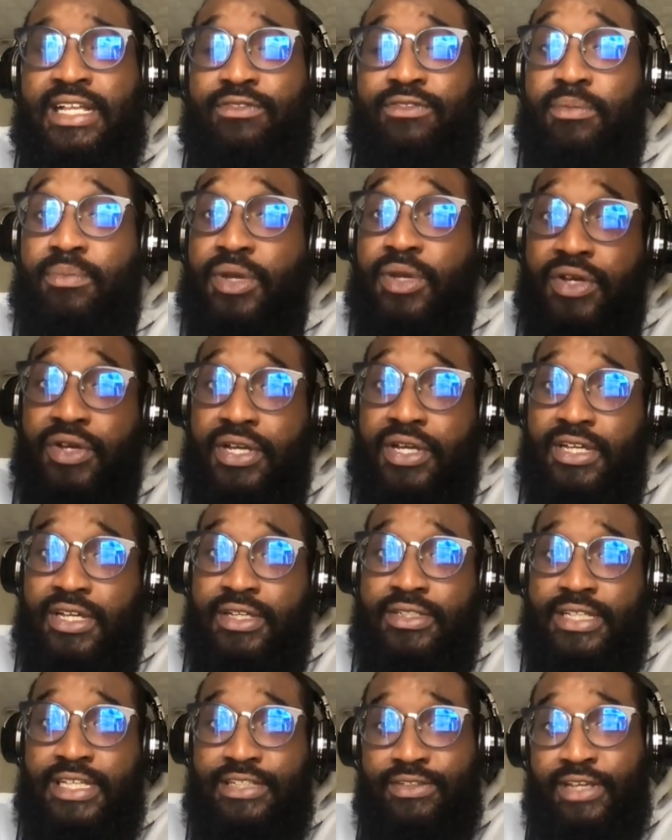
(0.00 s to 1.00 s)
of America,
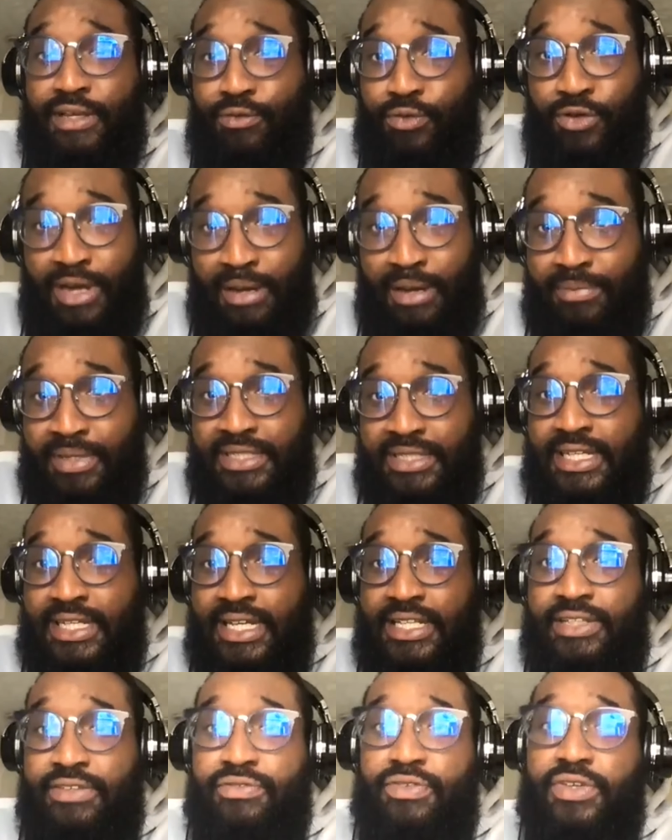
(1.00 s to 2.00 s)
that's like where I'm based
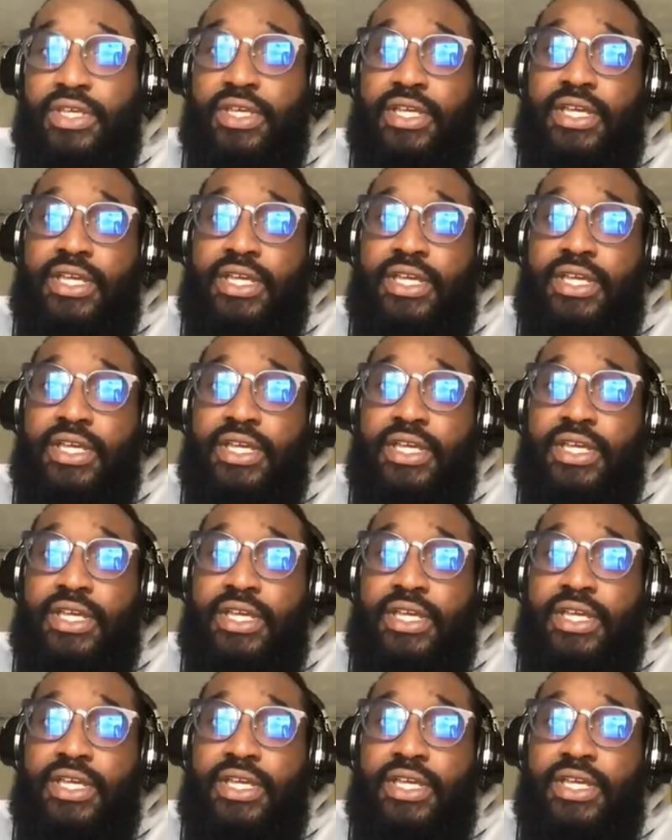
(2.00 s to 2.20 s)
out of,